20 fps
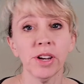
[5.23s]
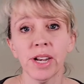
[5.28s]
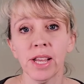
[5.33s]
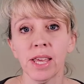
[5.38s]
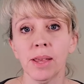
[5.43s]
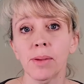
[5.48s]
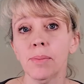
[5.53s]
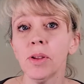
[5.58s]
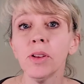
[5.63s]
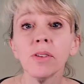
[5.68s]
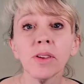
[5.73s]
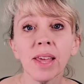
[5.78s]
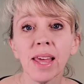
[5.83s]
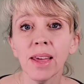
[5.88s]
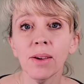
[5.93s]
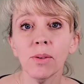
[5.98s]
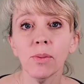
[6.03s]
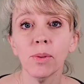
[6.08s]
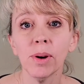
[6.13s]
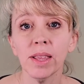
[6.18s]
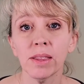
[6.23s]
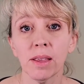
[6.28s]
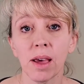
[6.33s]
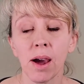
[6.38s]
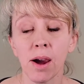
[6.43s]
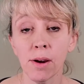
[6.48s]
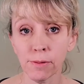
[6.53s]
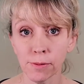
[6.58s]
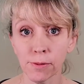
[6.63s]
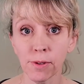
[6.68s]
to communicate with
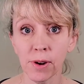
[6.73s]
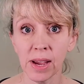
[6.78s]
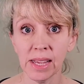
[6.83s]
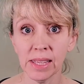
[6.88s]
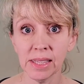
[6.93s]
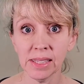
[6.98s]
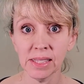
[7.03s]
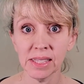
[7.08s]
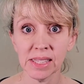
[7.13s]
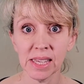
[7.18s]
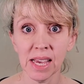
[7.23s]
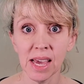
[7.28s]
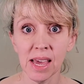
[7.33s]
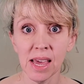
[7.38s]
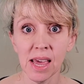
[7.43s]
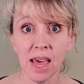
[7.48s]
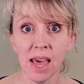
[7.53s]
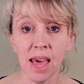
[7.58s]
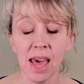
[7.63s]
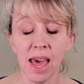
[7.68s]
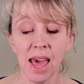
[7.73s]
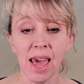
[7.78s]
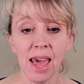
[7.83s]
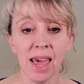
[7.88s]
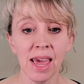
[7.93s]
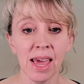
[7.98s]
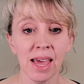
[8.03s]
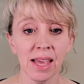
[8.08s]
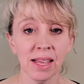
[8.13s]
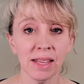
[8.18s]
our friends,
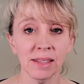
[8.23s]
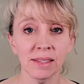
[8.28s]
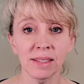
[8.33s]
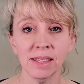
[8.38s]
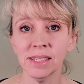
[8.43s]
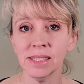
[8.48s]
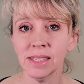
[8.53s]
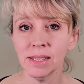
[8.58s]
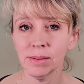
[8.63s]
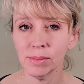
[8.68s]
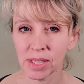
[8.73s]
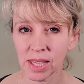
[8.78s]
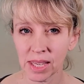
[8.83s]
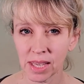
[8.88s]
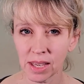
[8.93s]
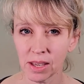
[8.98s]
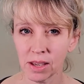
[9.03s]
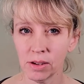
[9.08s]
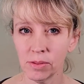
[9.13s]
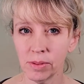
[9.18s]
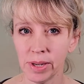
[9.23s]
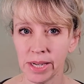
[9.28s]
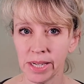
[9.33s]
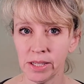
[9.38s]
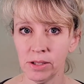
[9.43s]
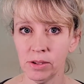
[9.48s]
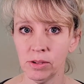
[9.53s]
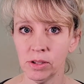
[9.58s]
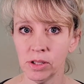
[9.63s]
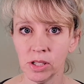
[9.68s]
and this seems like a good way to
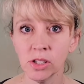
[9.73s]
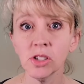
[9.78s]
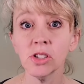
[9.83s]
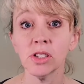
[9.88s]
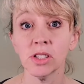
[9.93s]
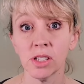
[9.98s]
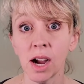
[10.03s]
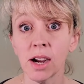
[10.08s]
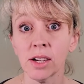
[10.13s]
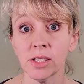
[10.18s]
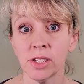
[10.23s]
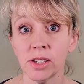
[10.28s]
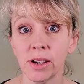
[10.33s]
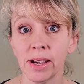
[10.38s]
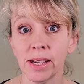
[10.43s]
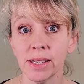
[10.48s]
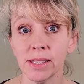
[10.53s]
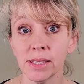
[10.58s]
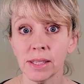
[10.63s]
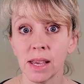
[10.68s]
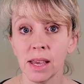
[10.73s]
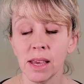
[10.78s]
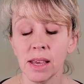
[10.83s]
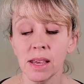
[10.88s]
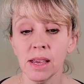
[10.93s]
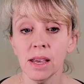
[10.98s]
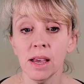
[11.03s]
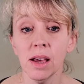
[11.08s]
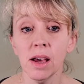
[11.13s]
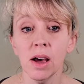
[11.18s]
do it, to just talk to you guys.
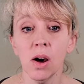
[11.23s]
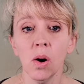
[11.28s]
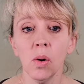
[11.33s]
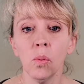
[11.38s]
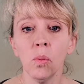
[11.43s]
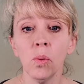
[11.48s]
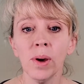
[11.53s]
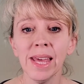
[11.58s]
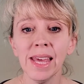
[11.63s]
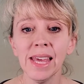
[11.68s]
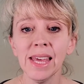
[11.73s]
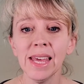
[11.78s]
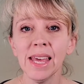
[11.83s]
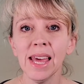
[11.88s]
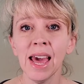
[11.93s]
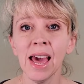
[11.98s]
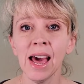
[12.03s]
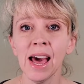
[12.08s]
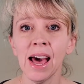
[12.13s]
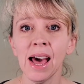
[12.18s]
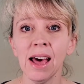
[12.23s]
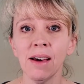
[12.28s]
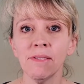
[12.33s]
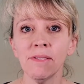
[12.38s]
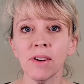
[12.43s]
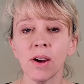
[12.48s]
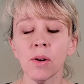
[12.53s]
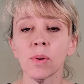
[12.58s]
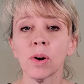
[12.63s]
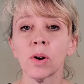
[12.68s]
We have
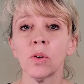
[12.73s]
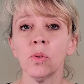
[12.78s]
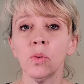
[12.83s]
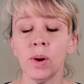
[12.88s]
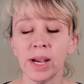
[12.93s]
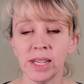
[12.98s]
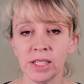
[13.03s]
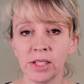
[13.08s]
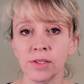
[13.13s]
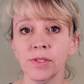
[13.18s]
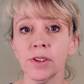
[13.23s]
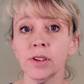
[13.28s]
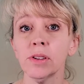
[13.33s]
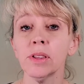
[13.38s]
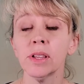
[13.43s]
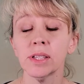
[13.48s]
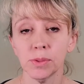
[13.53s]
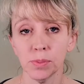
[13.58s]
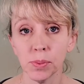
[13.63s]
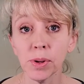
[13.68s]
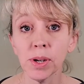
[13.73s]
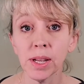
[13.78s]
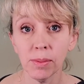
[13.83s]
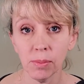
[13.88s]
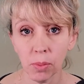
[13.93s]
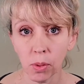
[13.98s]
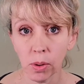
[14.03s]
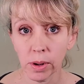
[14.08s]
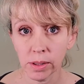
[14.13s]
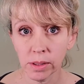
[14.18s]
a request for you that's pretty
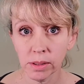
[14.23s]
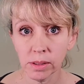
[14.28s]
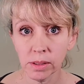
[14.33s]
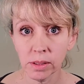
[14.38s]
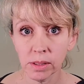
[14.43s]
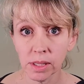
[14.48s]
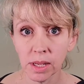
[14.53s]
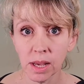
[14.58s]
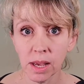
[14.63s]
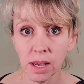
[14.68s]
important.